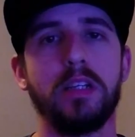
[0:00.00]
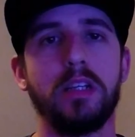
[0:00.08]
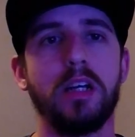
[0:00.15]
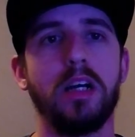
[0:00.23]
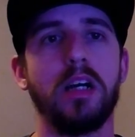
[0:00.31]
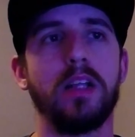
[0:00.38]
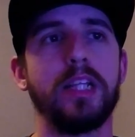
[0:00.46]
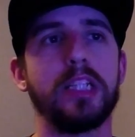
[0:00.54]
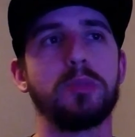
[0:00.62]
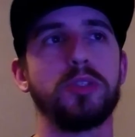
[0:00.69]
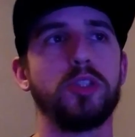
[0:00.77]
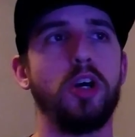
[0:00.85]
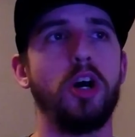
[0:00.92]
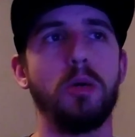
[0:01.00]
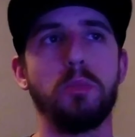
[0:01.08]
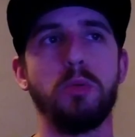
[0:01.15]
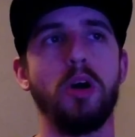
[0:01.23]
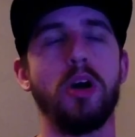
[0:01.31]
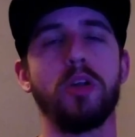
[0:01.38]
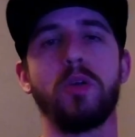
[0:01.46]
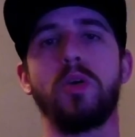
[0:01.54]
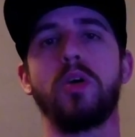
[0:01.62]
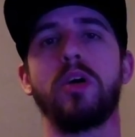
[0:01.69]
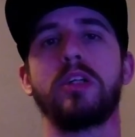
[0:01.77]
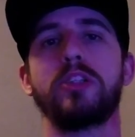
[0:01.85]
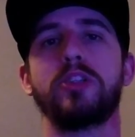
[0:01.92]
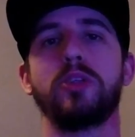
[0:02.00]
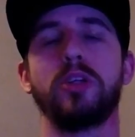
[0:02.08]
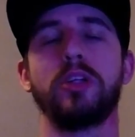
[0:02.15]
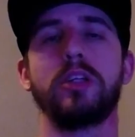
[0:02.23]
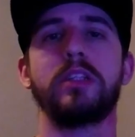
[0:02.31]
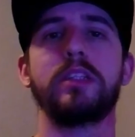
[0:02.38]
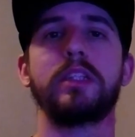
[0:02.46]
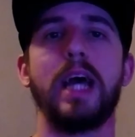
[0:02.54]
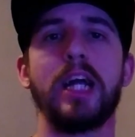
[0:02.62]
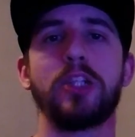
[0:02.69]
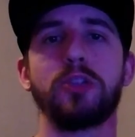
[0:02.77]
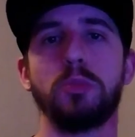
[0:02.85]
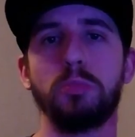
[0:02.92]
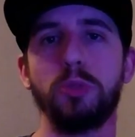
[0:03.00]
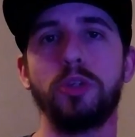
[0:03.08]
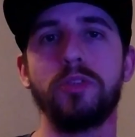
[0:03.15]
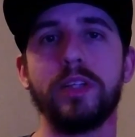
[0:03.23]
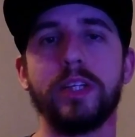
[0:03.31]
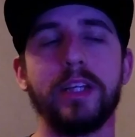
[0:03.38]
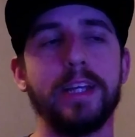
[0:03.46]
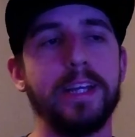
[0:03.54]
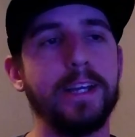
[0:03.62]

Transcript: This was all brought on during the actual movie.